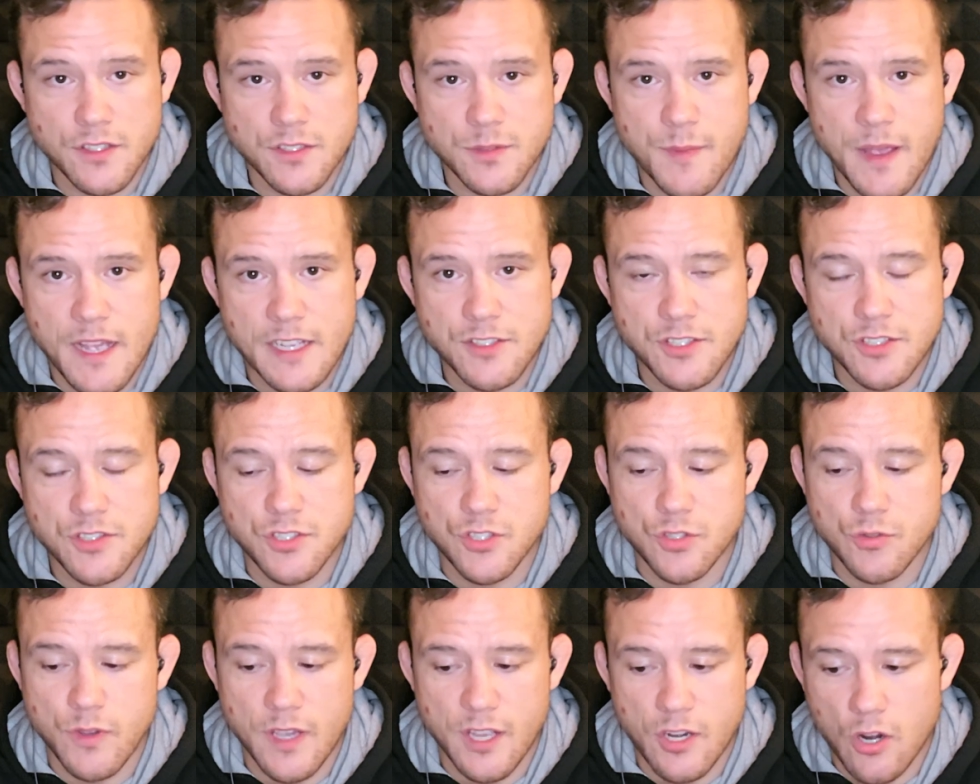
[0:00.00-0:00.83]
matches,
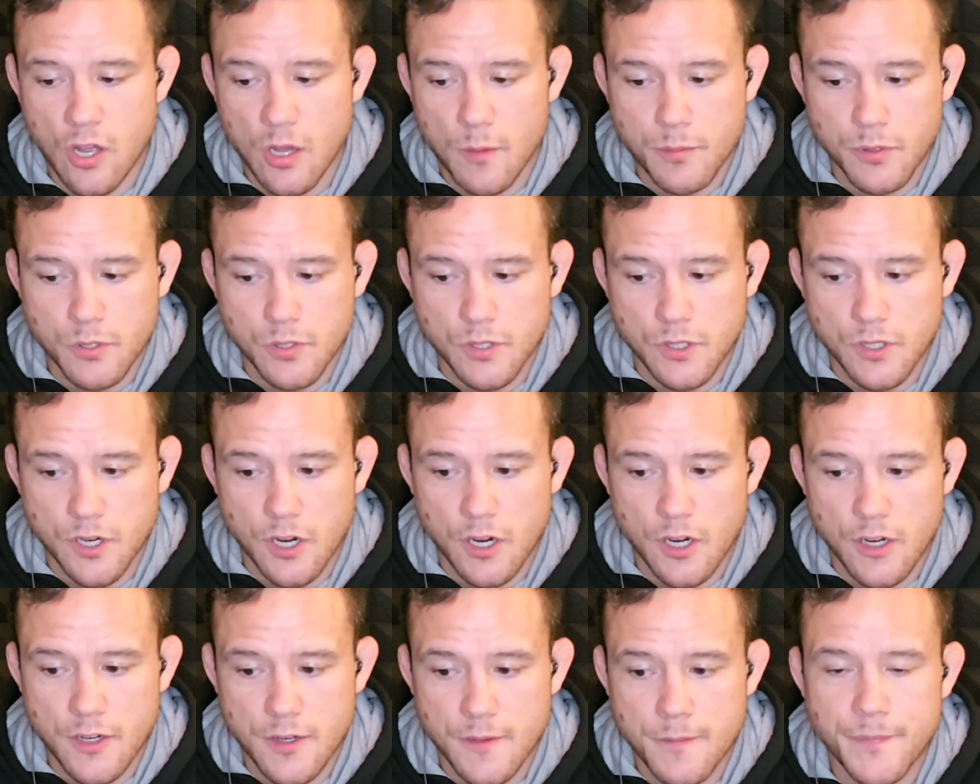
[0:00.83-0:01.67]
you cannot pull
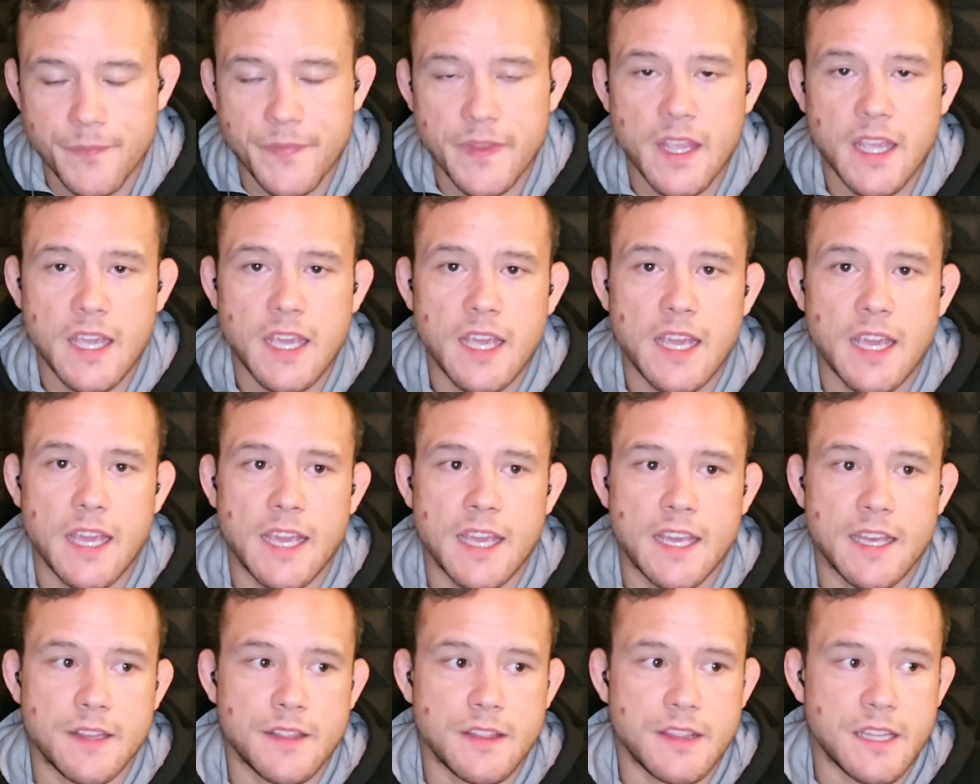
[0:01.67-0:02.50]
guard.
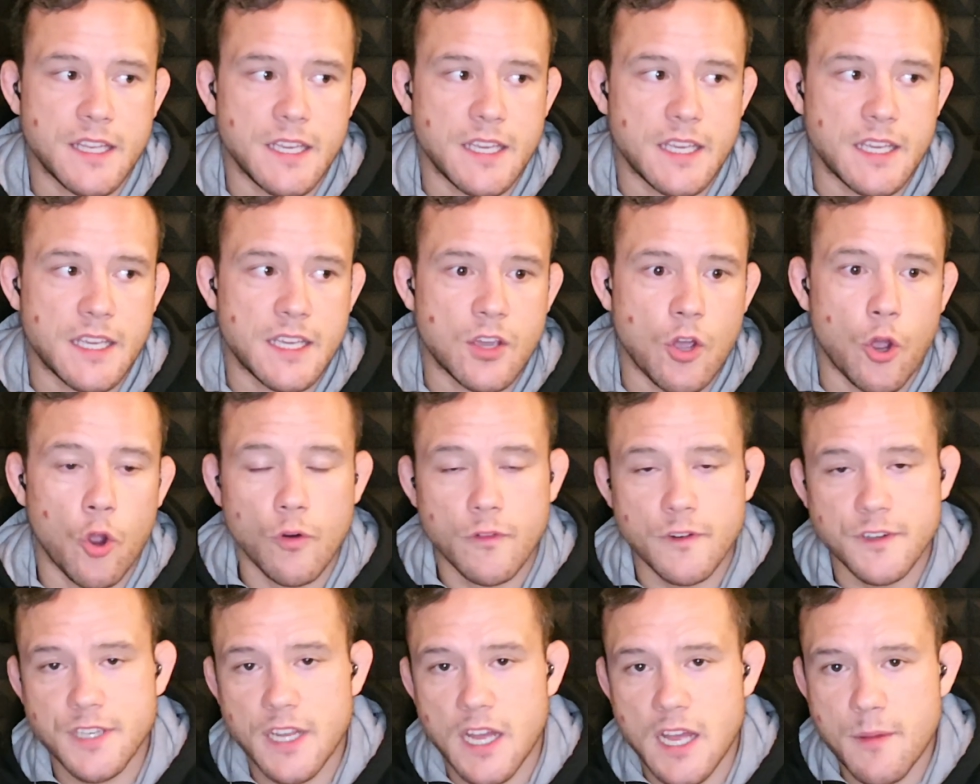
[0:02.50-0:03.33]
In the
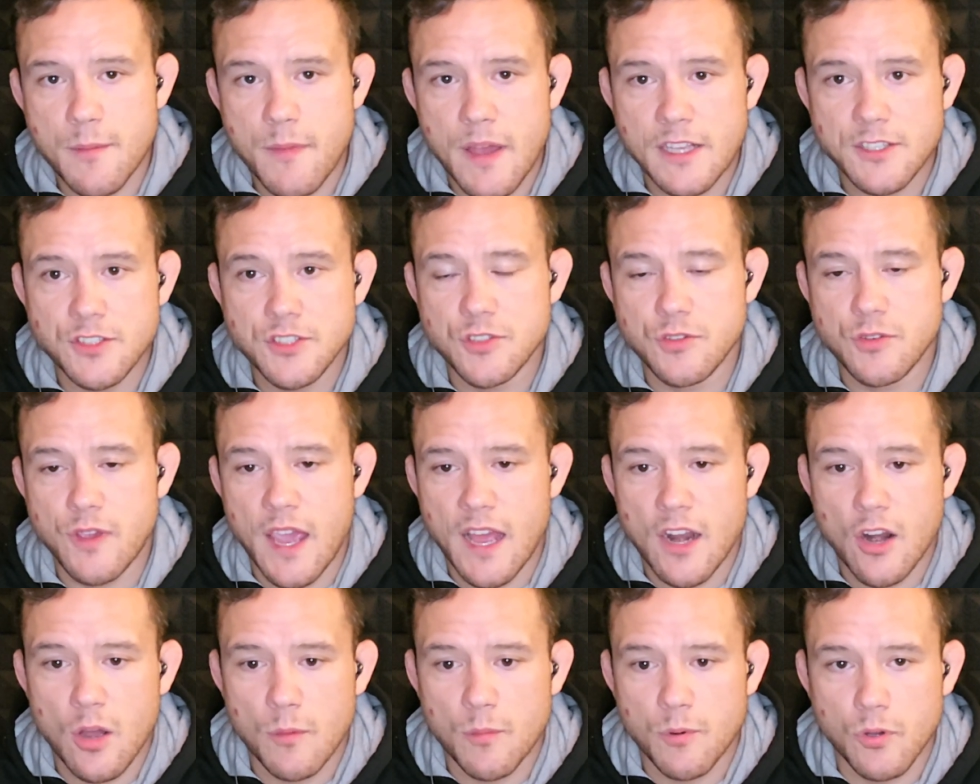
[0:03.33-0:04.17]
overtime matches, you
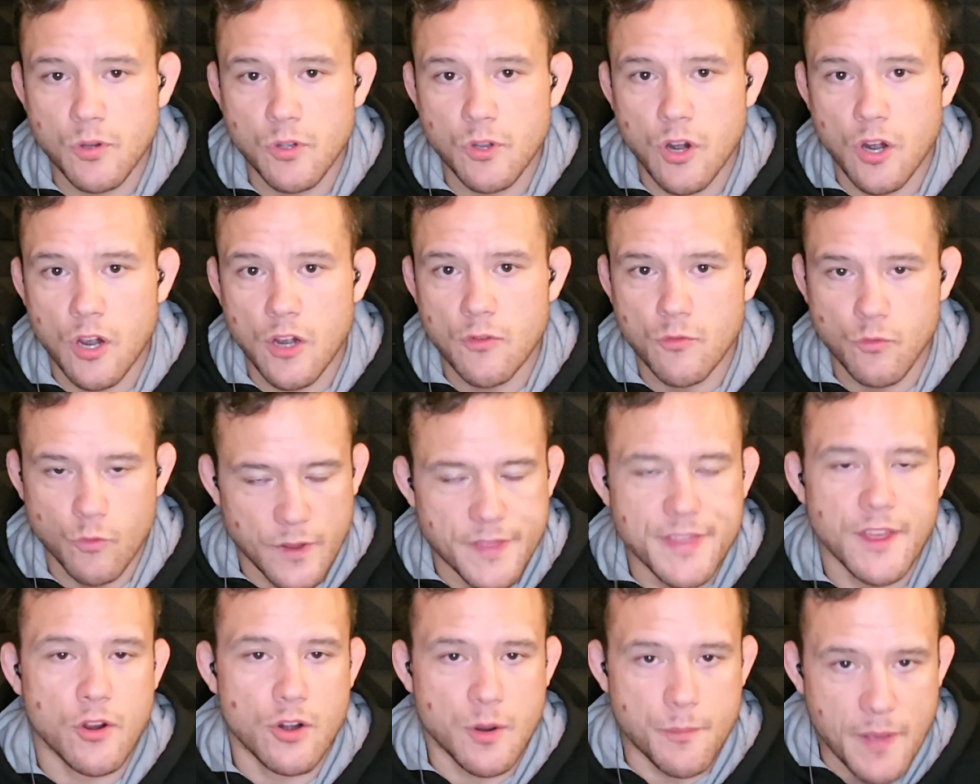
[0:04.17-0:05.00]
cannot pull guard
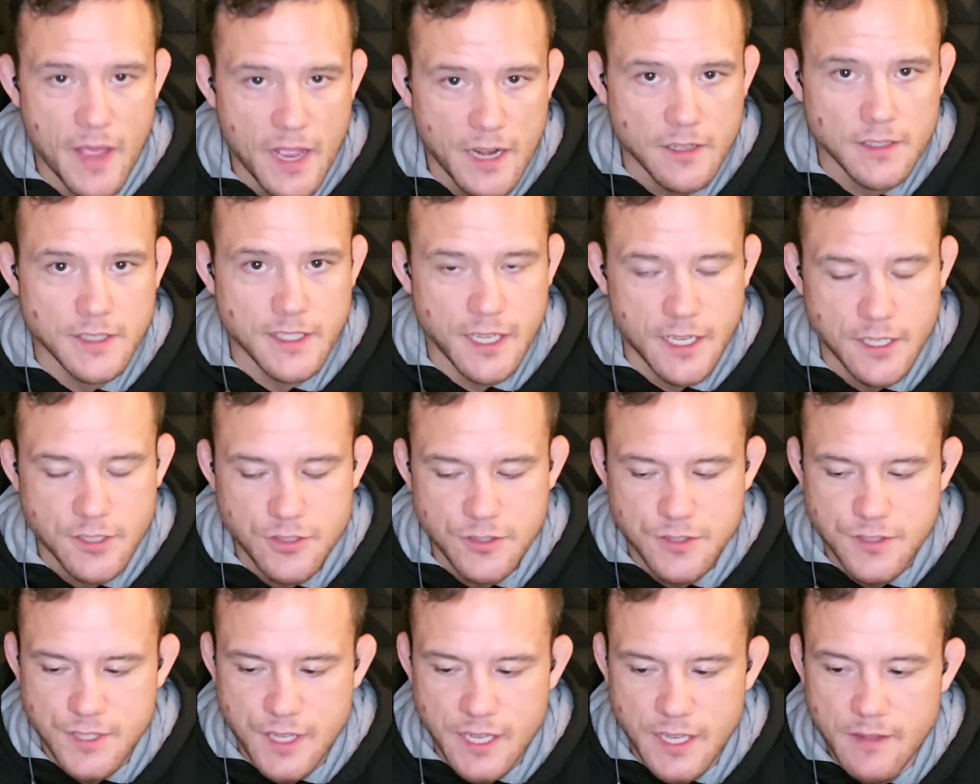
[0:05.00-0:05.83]
without a penalty, I
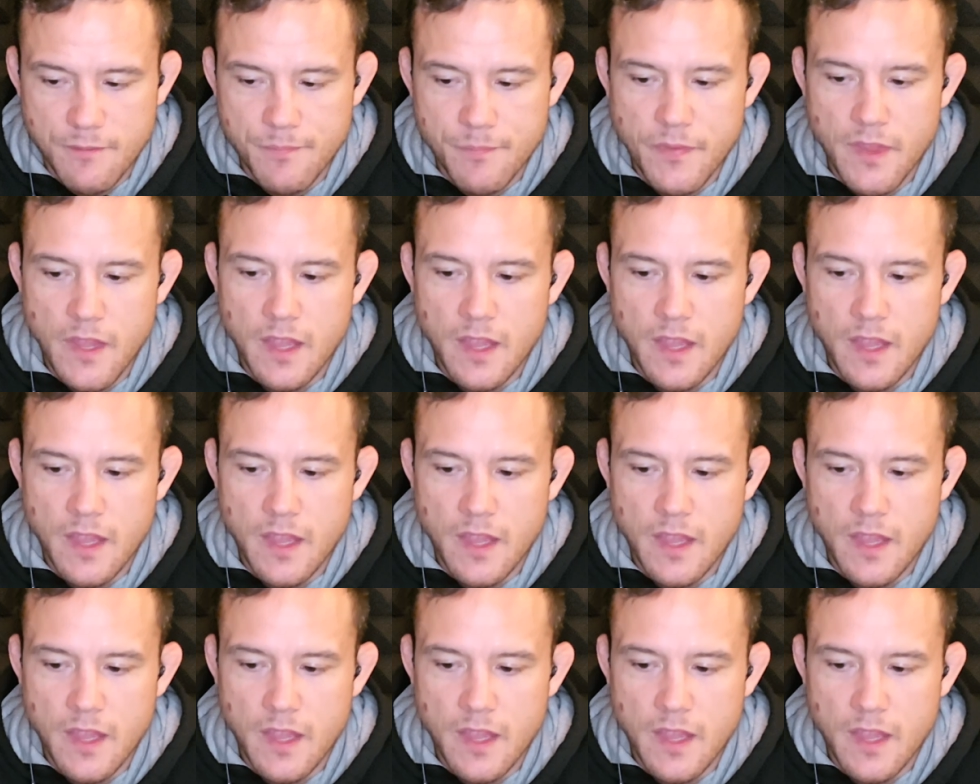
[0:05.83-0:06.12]
should say.